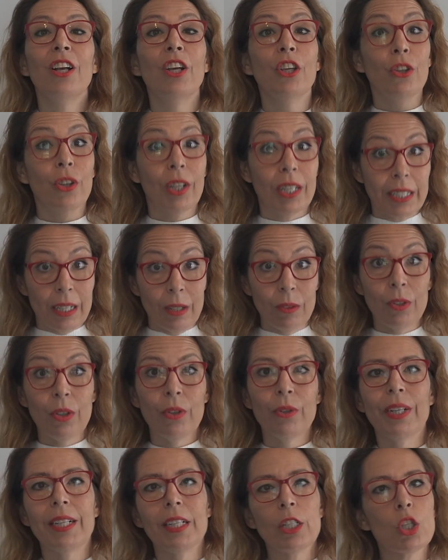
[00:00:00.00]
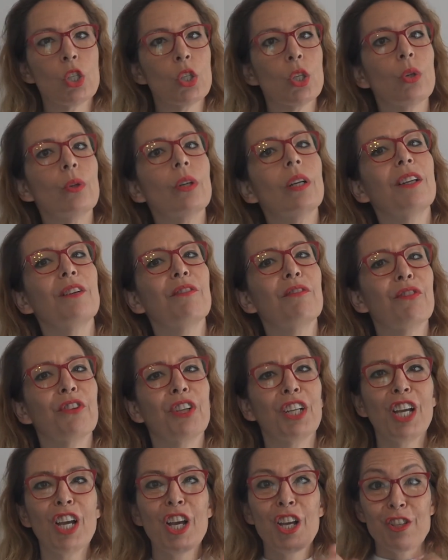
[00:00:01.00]
You can download it totally
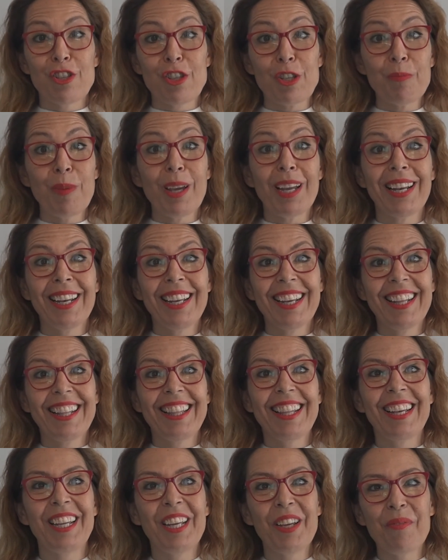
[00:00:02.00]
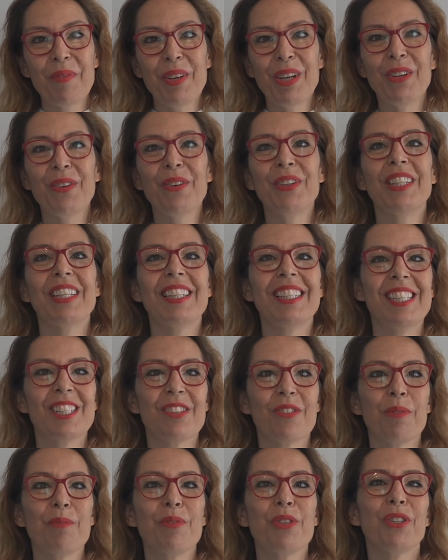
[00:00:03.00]
free just by clicking the link below in the
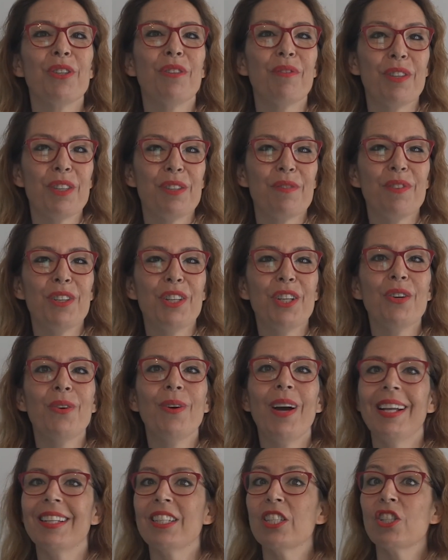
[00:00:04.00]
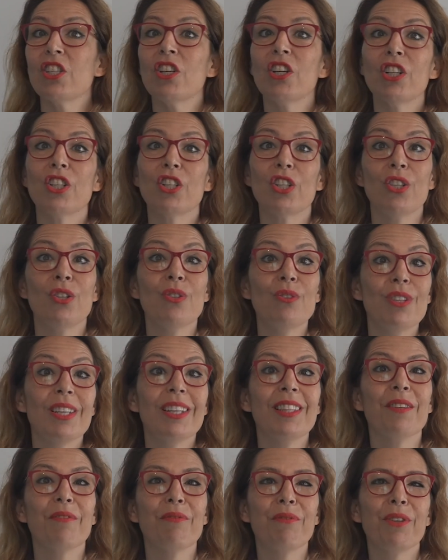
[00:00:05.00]
description of this video and start
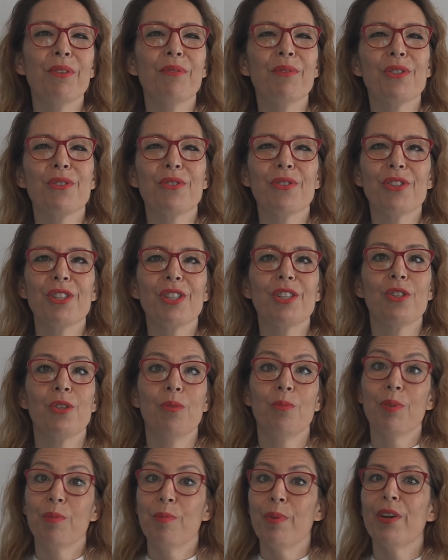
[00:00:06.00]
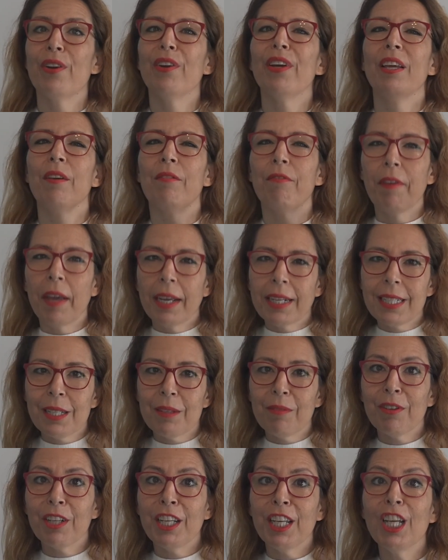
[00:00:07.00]
using the free resources to prepare
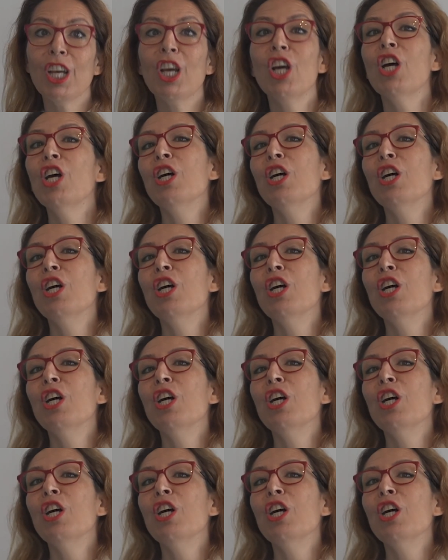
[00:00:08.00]
effectively,